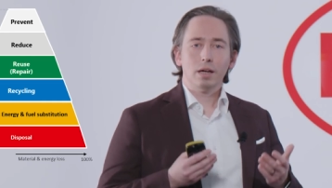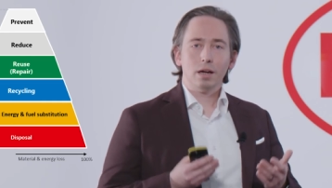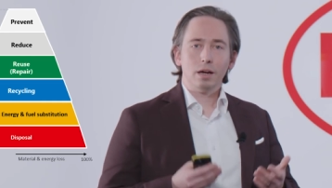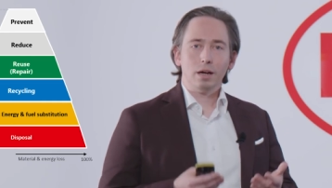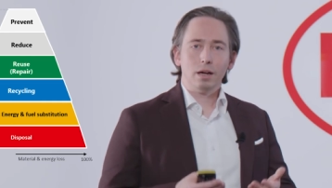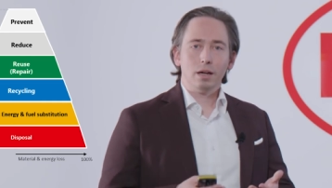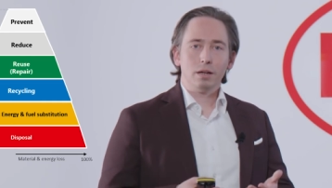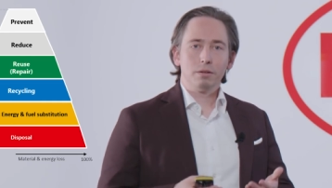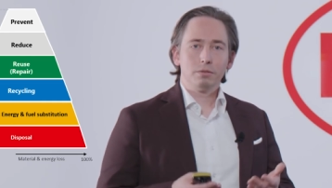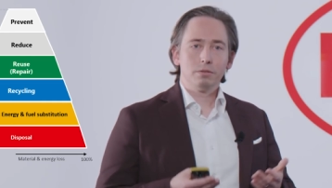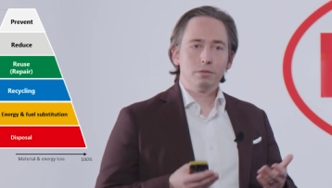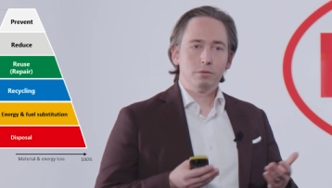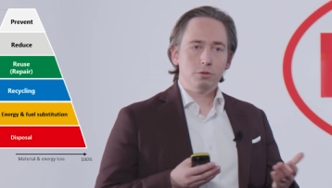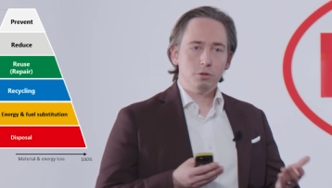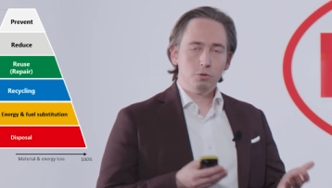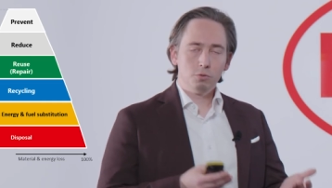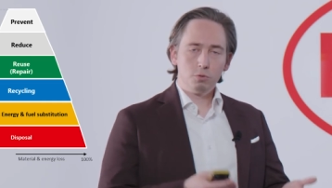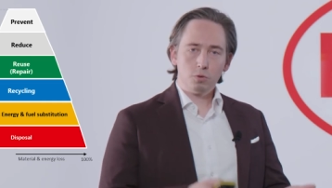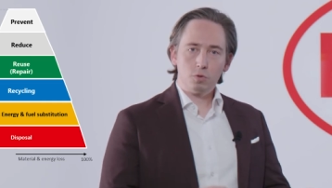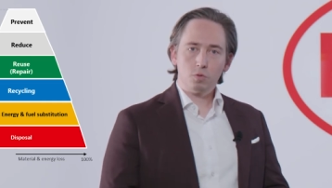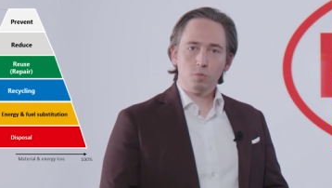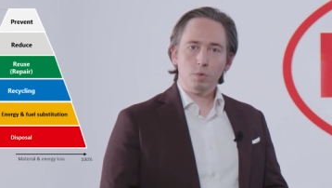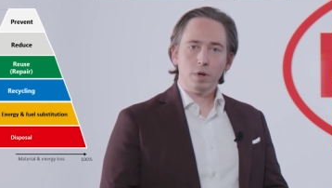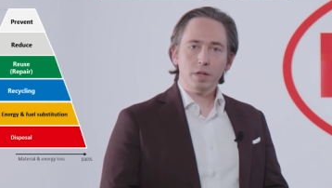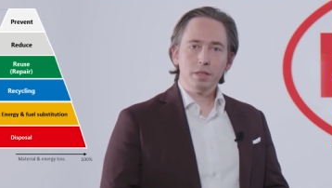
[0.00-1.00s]
are
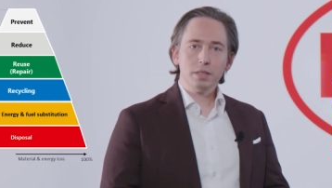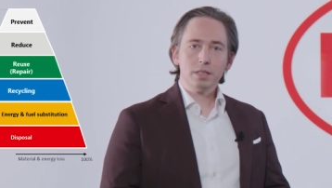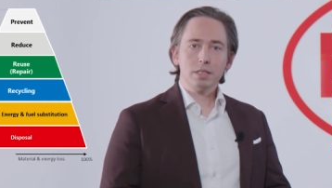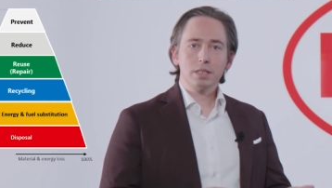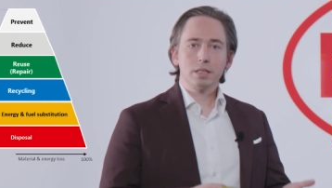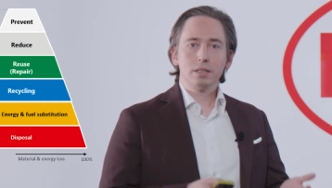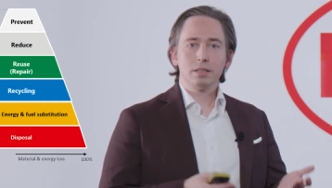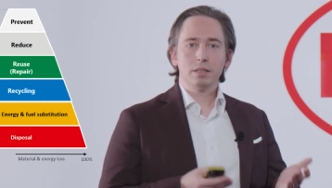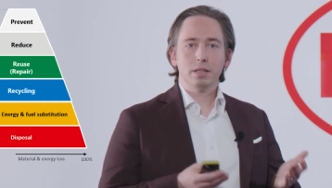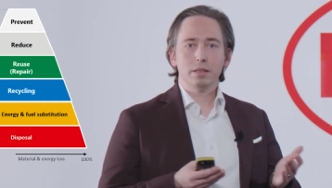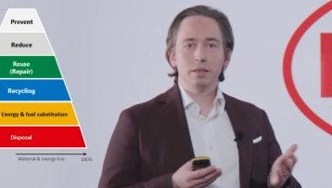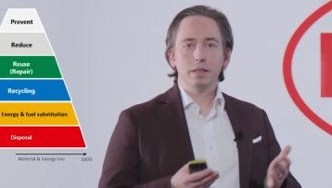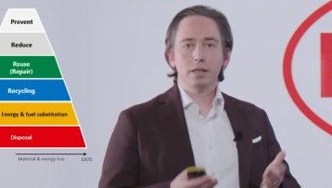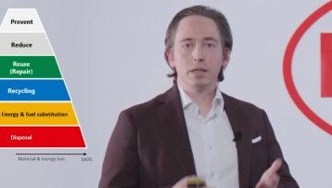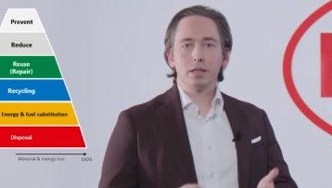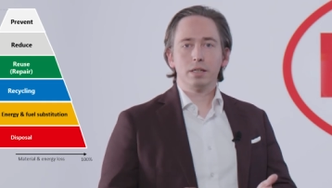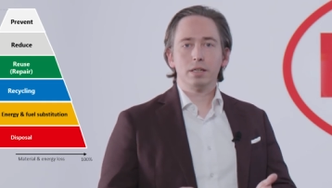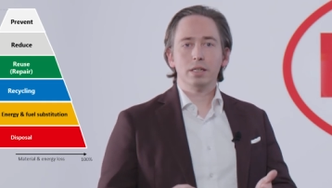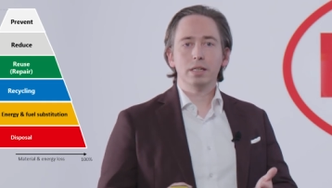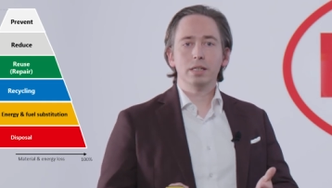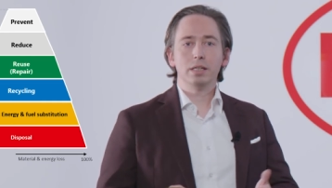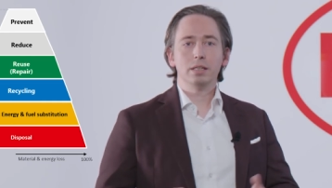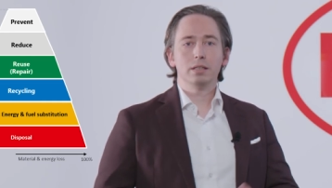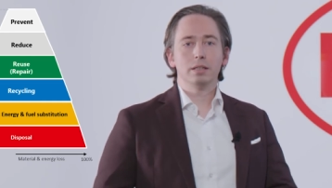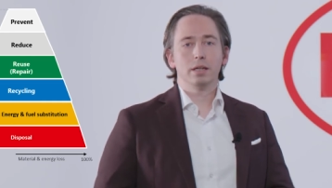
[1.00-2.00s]
used ones, then they are
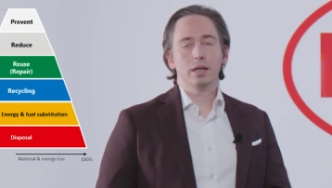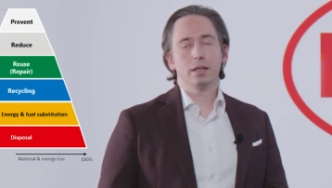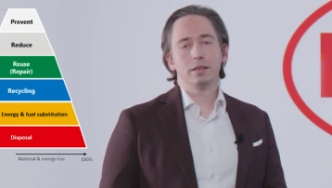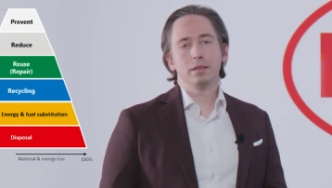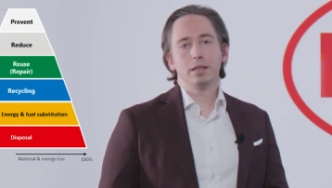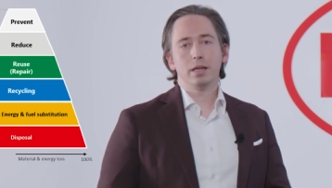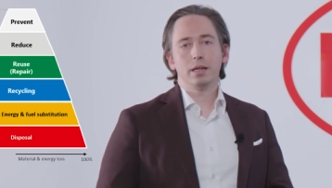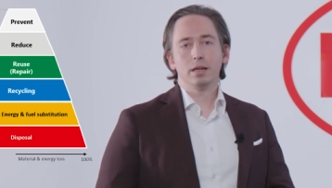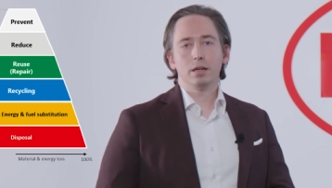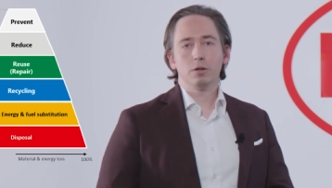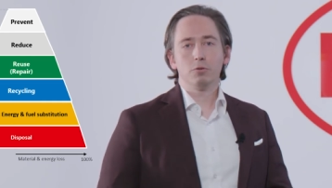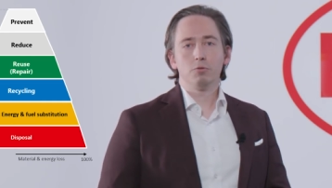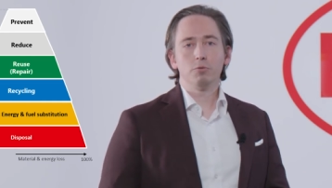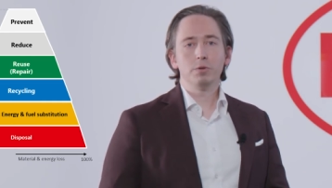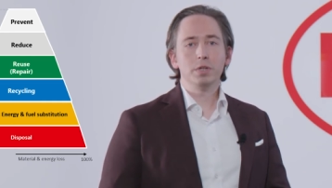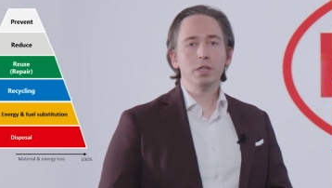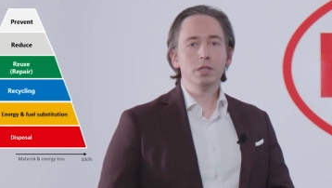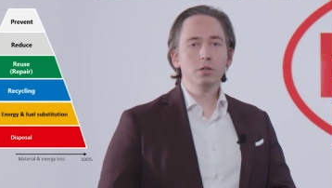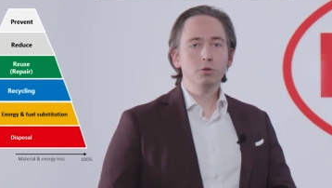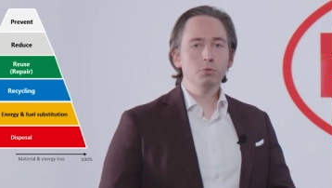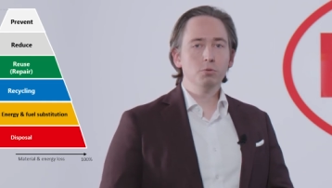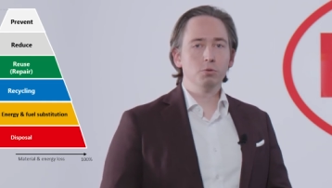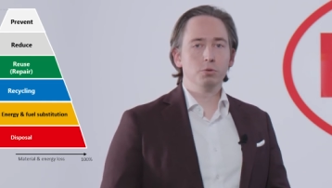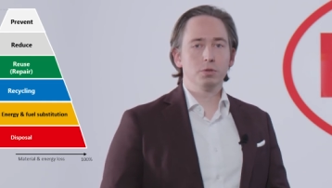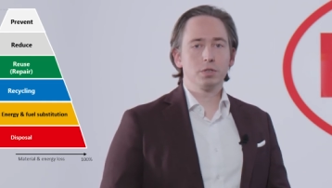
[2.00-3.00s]
cleaned and they are
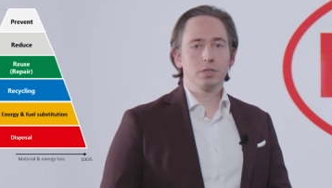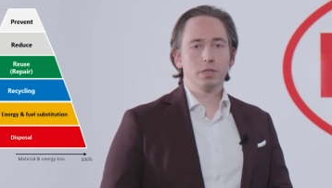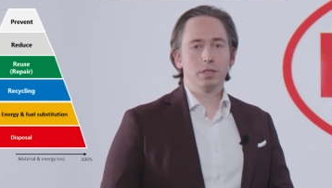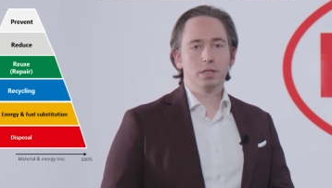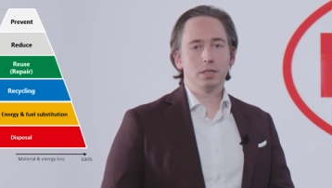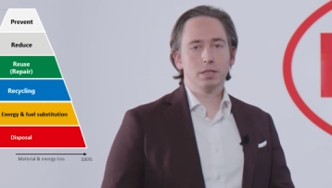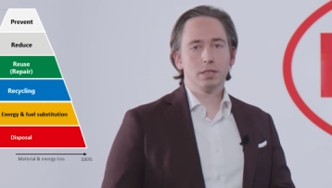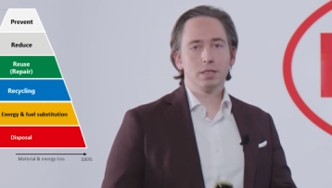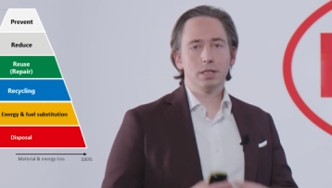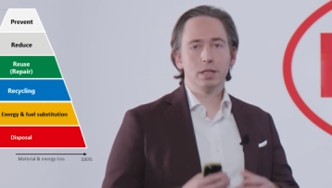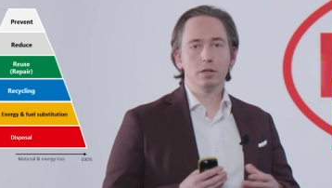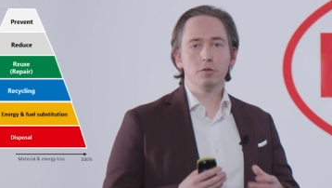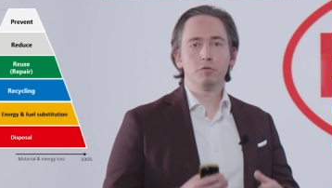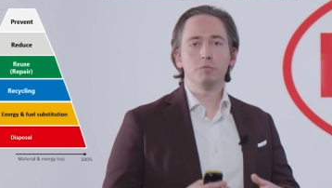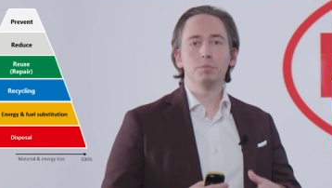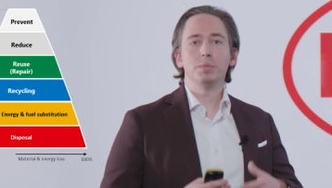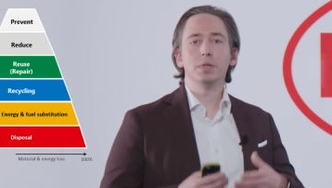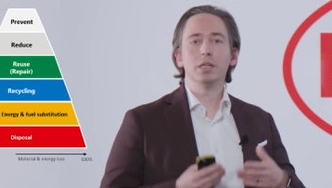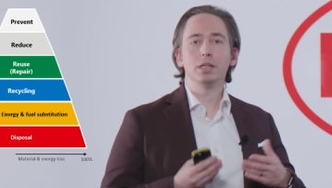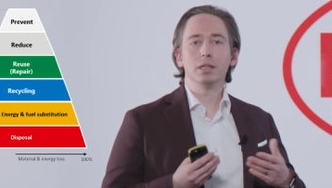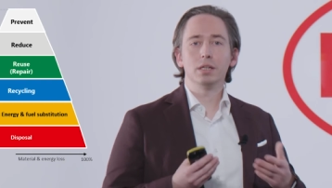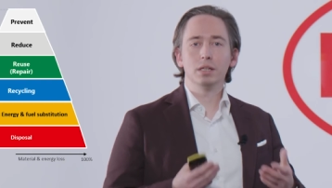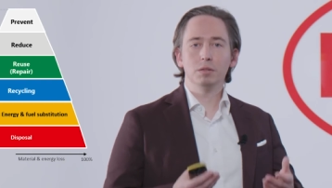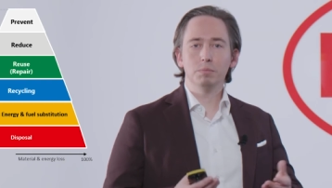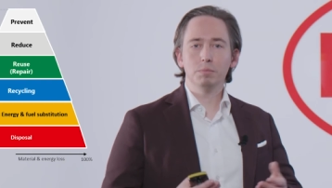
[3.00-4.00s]
reused instead of
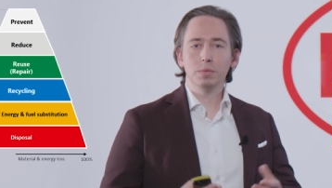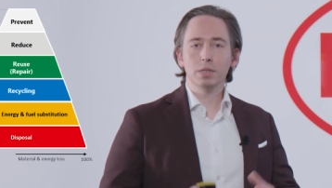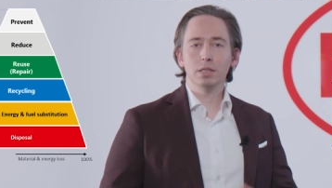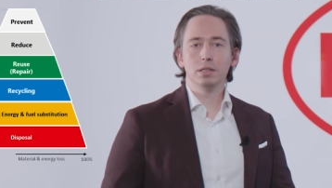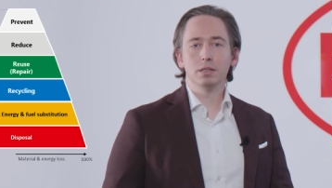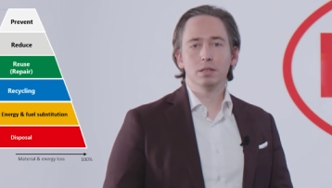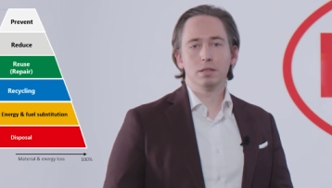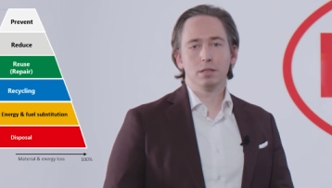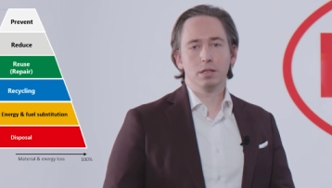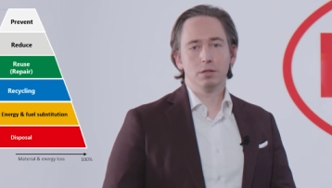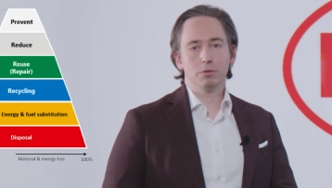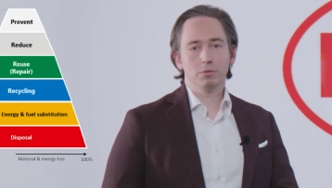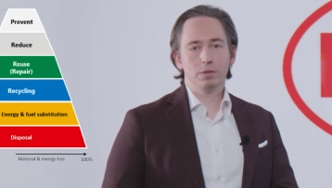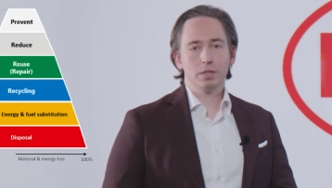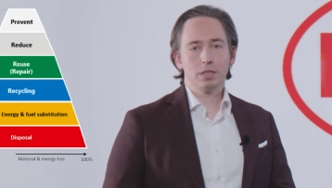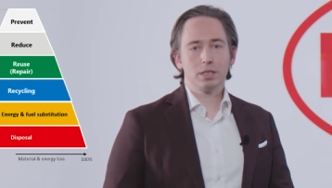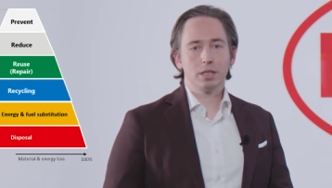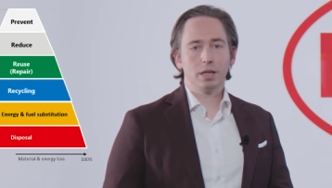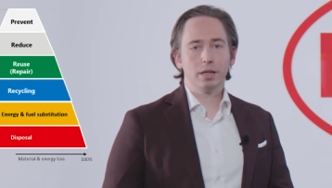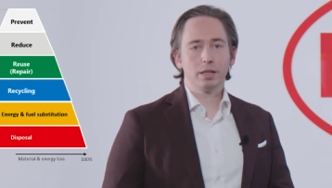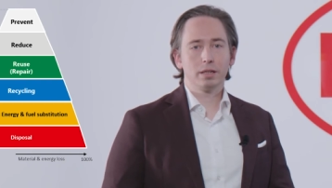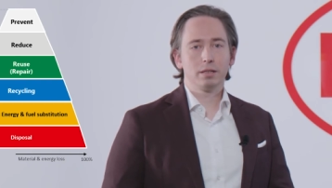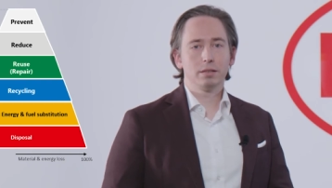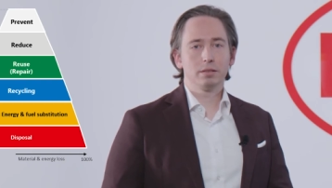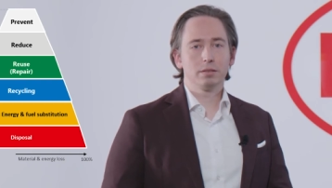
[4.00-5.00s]
being immediately
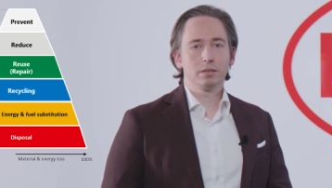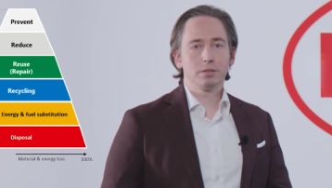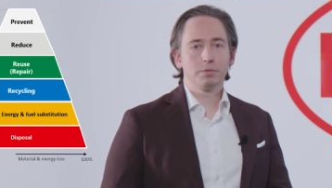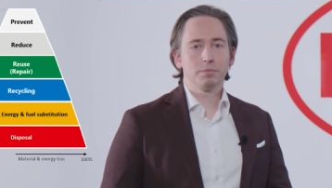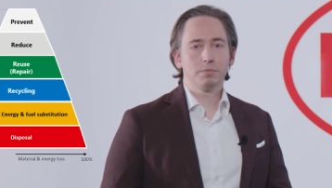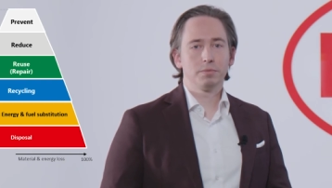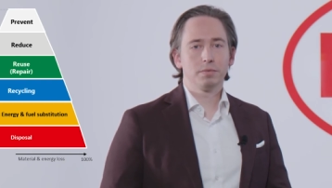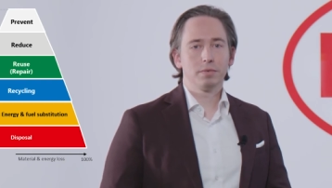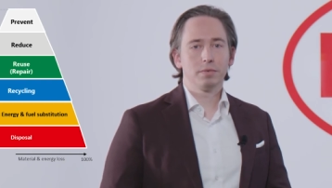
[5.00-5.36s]
recycled.